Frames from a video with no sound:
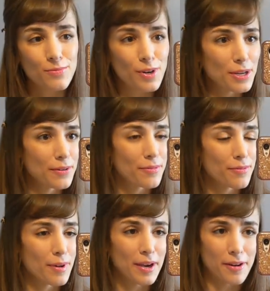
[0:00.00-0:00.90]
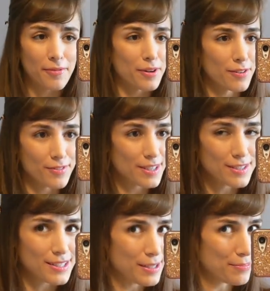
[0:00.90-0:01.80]
one wear one of these
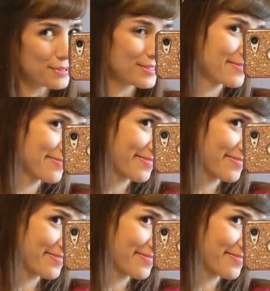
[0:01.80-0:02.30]
clips?